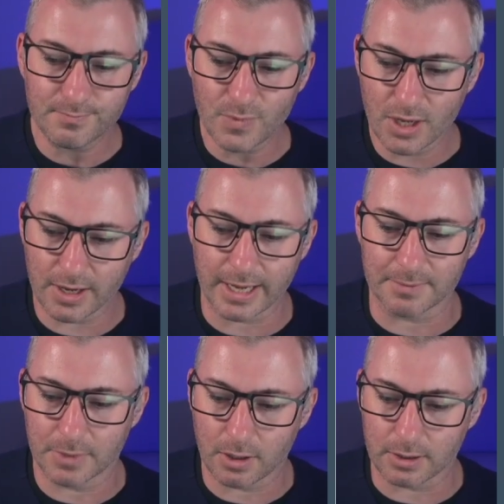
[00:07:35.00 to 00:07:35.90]
Okay,
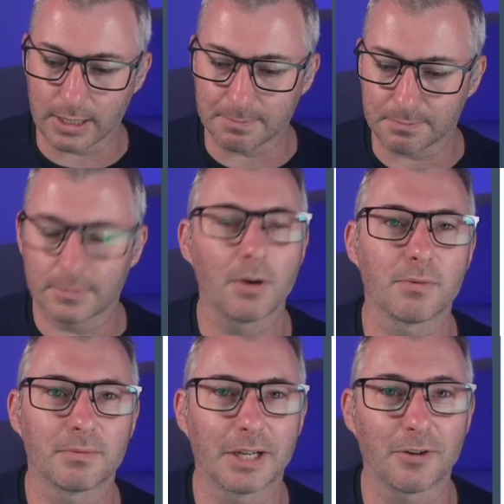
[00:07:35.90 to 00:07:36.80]

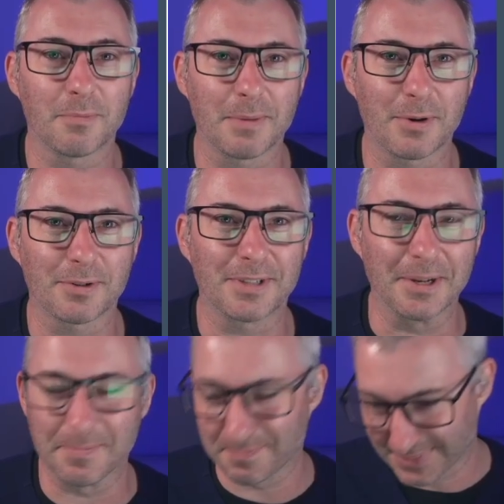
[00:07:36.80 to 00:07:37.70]
I'll get off my box
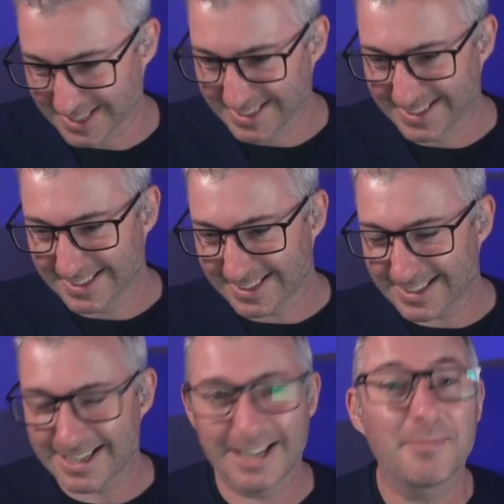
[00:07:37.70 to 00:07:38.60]
now.
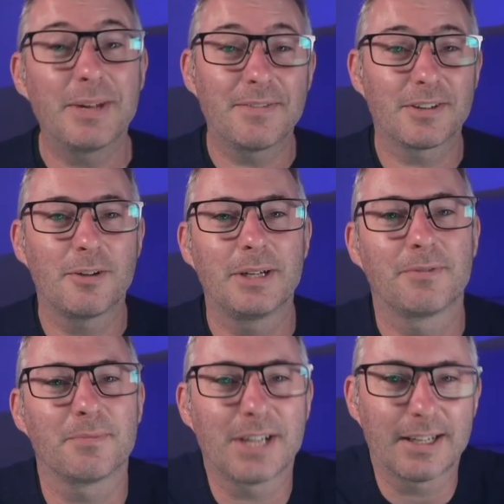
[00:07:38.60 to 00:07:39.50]
And we have a comment in
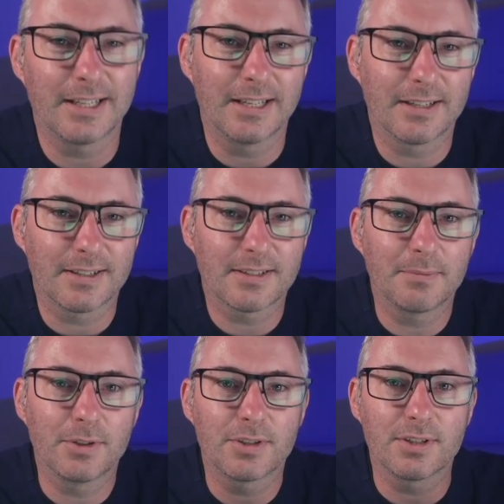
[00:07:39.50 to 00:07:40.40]
from chat here. Some
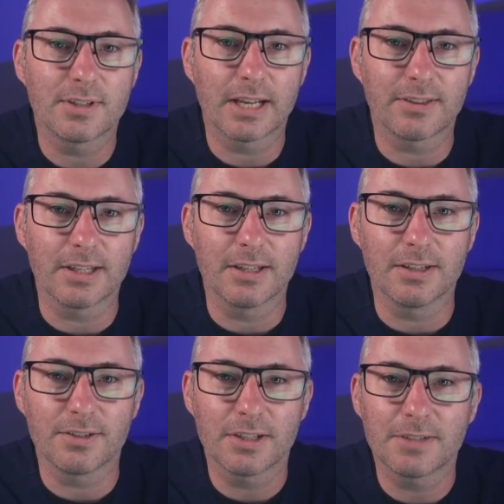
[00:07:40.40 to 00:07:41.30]
nurses get the
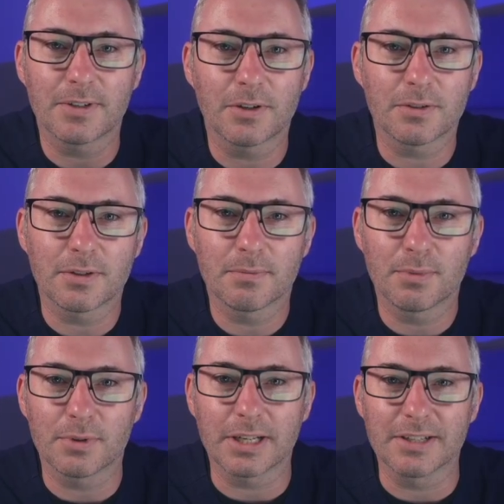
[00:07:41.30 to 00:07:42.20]
shits if I don't
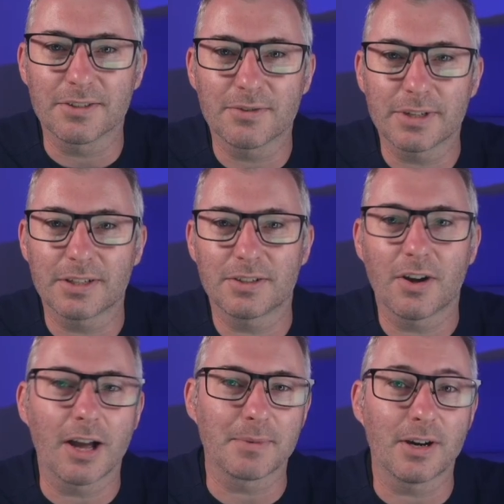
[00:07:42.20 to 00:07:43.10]
put in strict
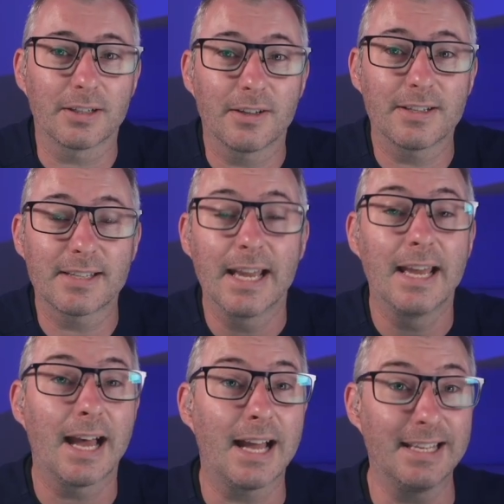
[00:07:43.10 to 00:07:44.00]
time guidelines.
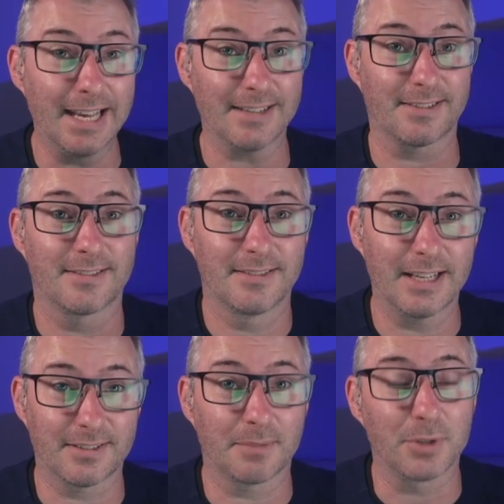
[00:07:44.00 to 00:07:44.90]
Yes,
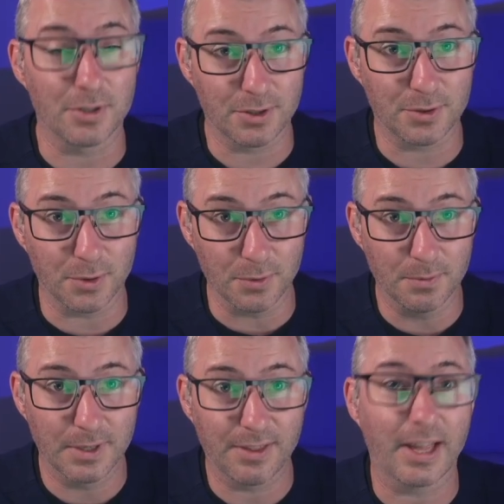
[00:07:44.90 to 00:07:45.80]
some nurses do.
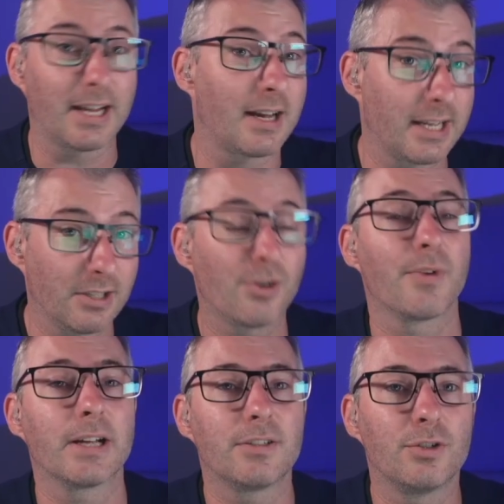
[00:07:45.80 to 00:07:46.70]
They are
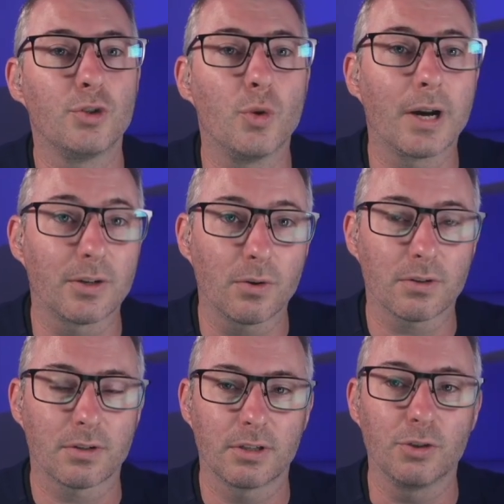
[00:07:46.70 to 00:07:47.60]
incorrect.
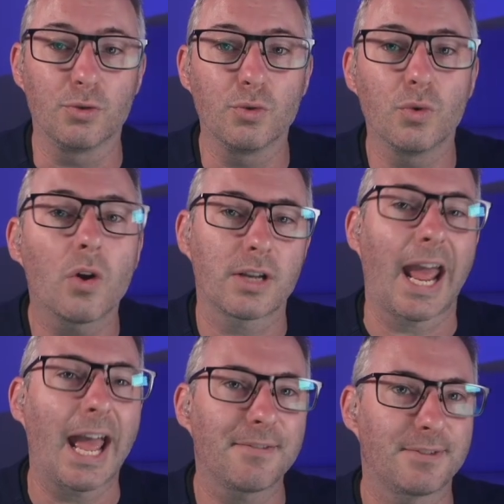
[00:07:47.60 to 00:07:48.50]
You do not
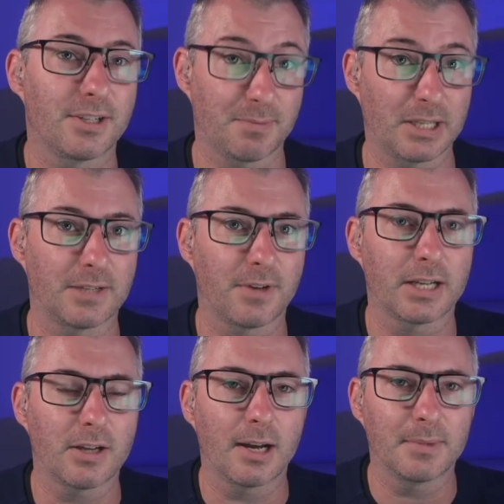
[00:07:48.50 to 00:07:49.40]
have to specify
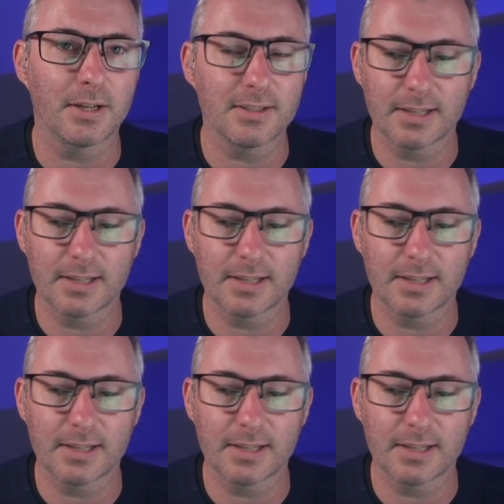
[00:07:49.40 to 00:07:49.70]
timelines.